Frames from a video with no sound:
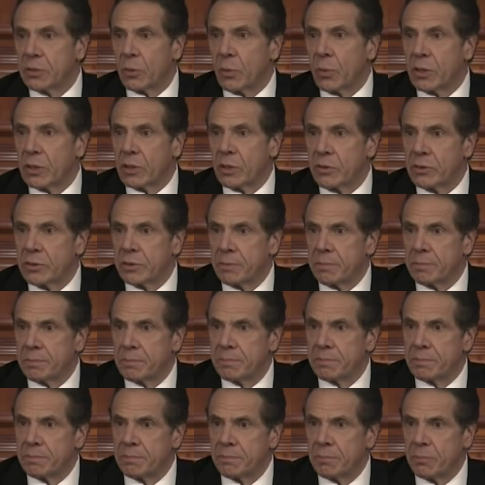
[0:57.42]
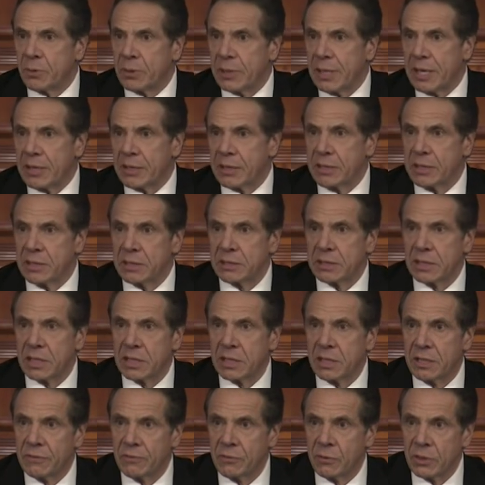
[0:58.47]
we're going to put out an
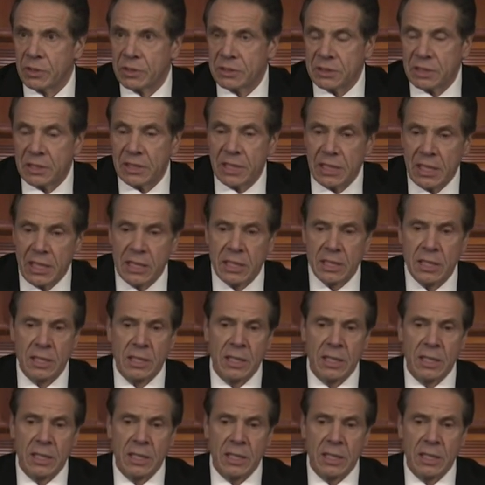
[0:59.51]
executive order today,